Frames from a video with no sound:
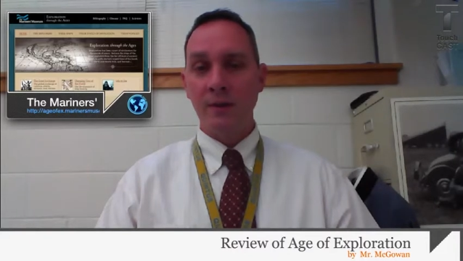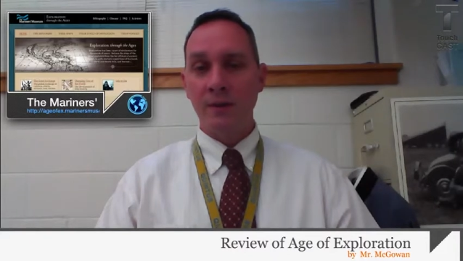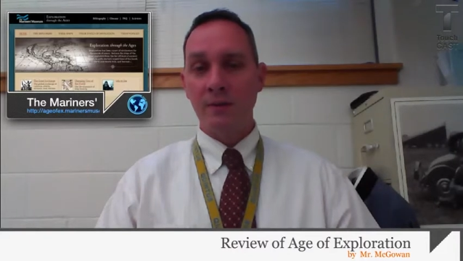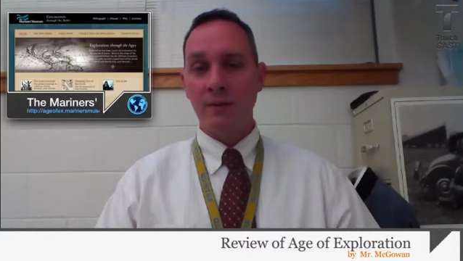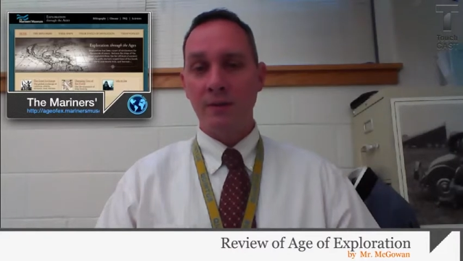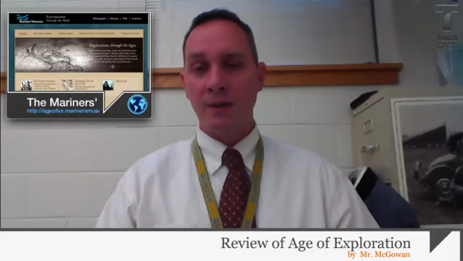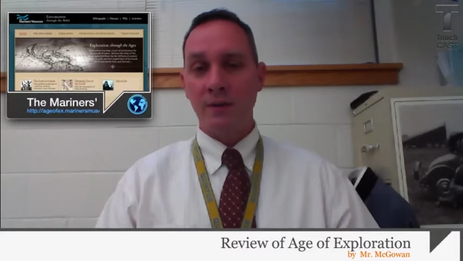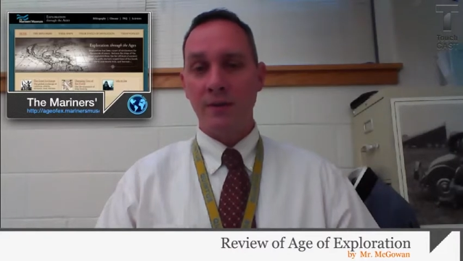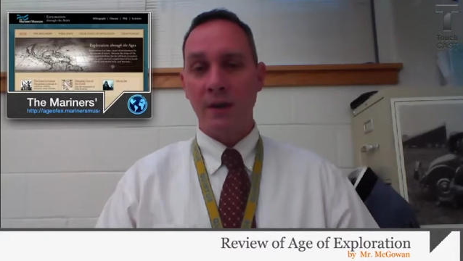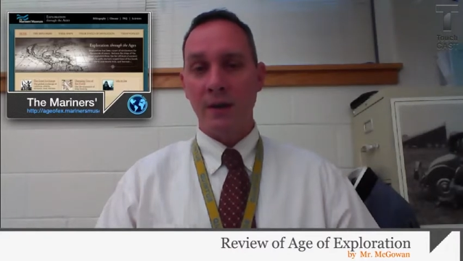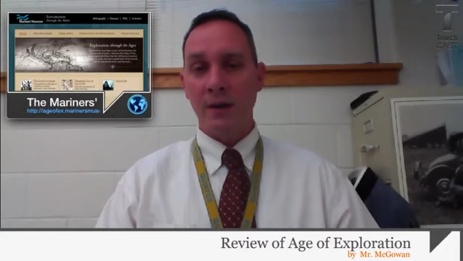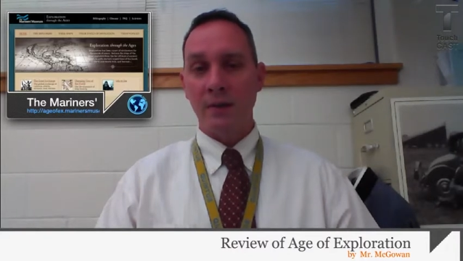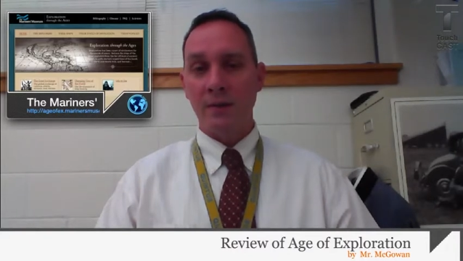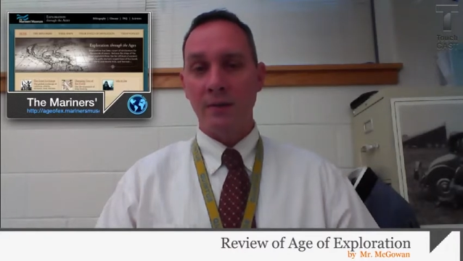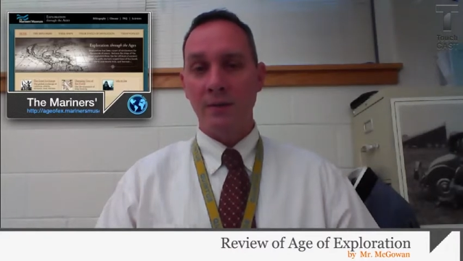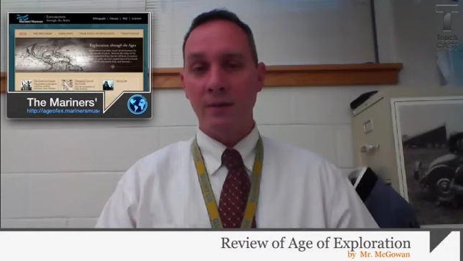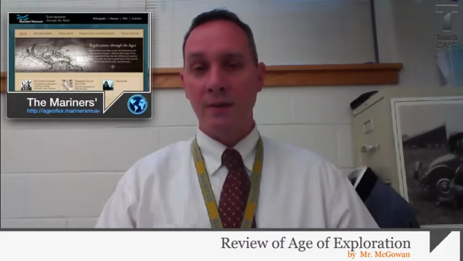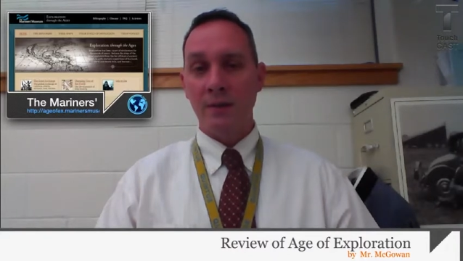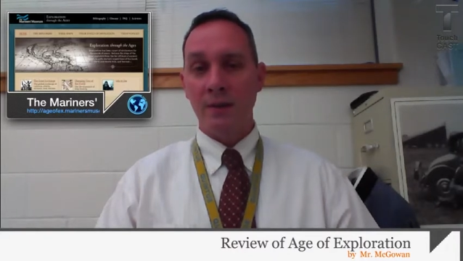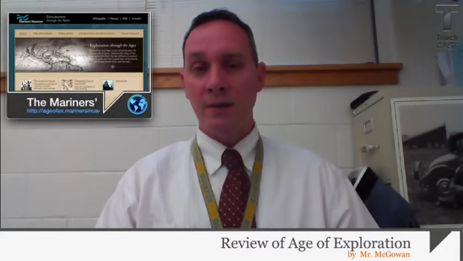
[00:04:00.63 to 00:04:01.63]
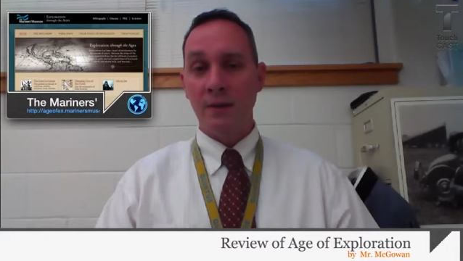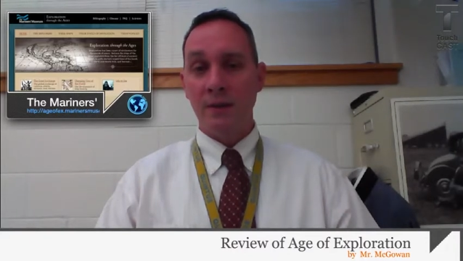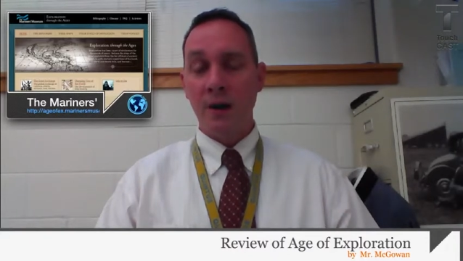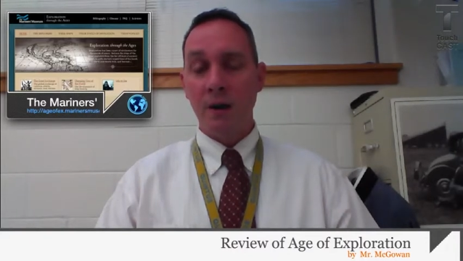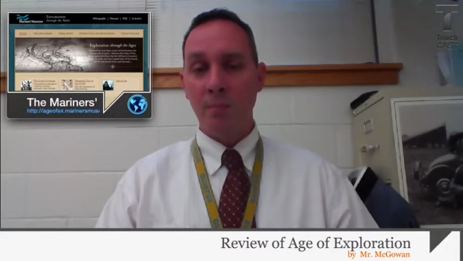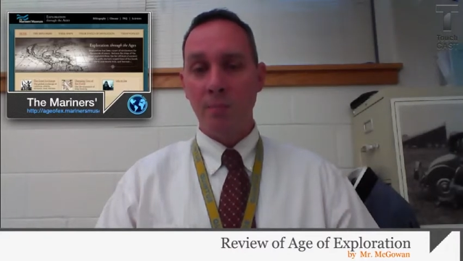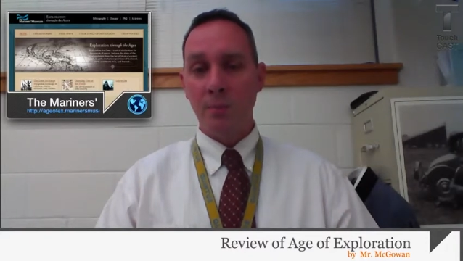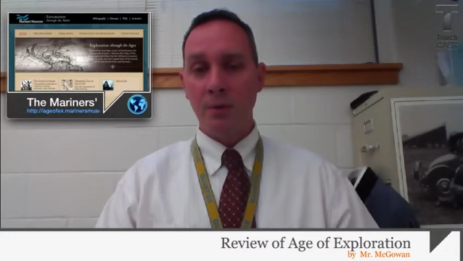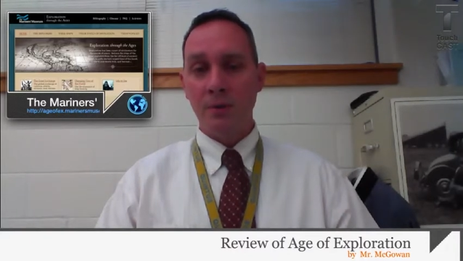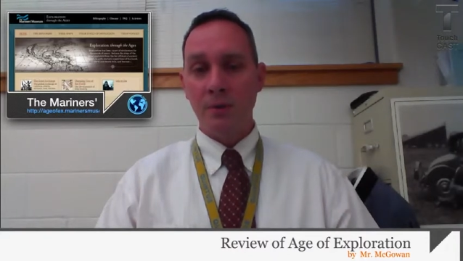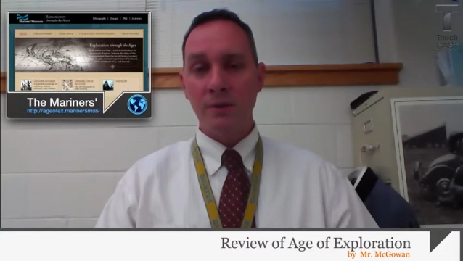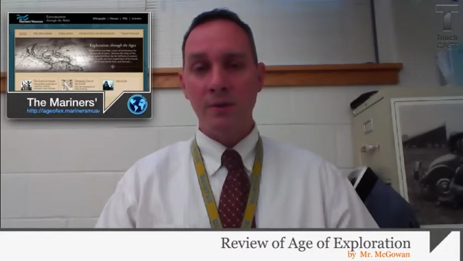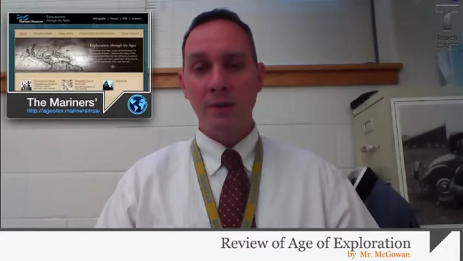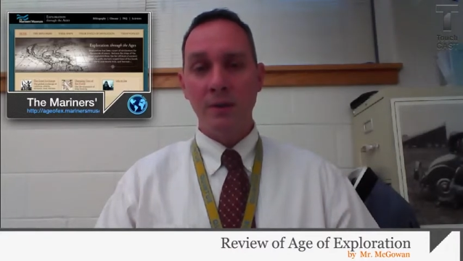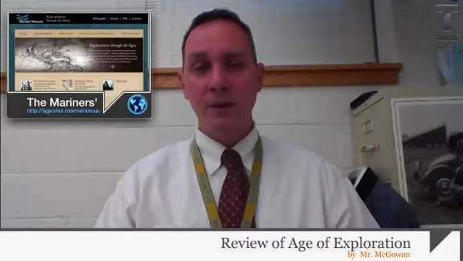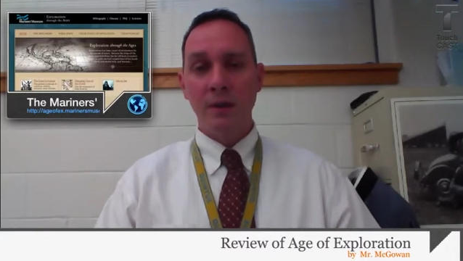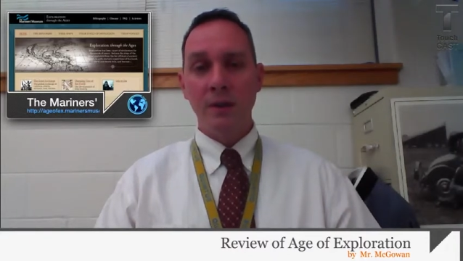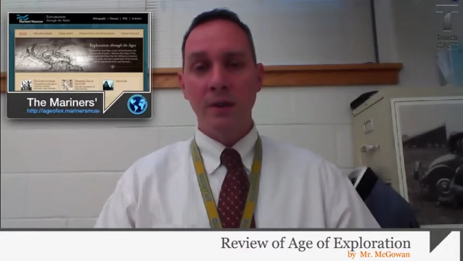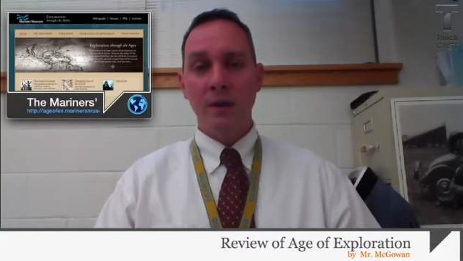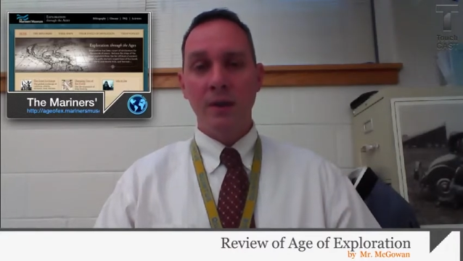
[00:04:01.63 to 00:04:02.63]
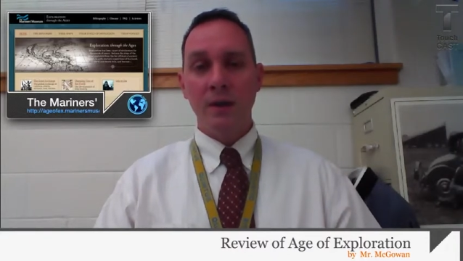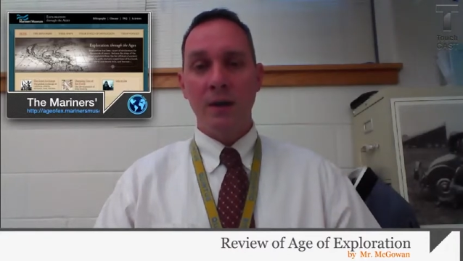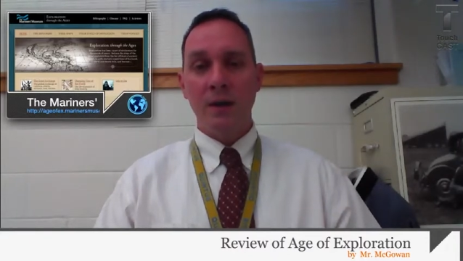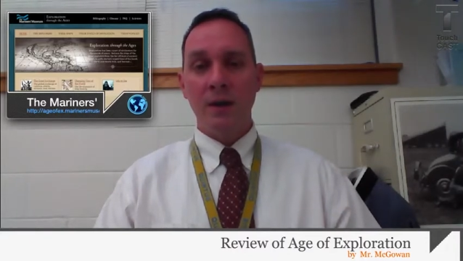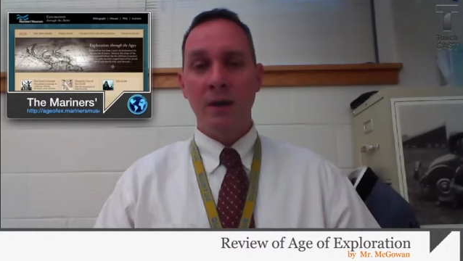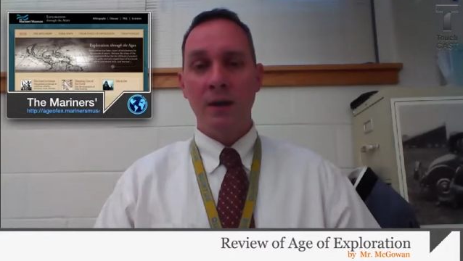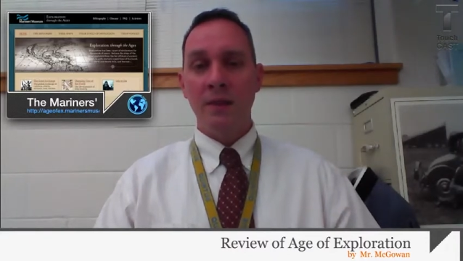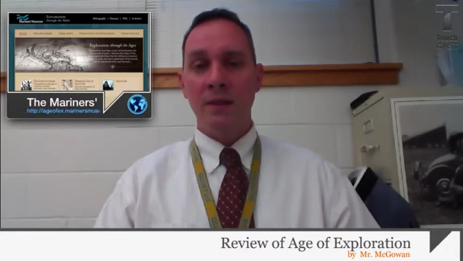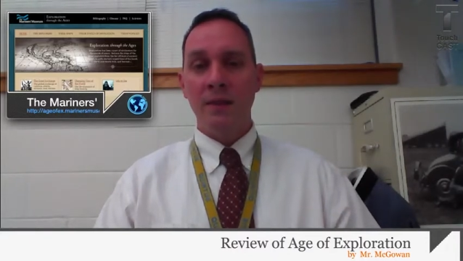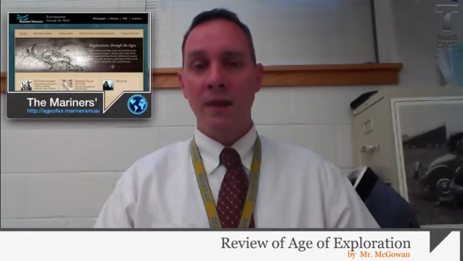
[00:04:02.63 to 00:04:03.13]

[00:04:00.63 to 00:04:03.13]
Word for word: such as the compass uh,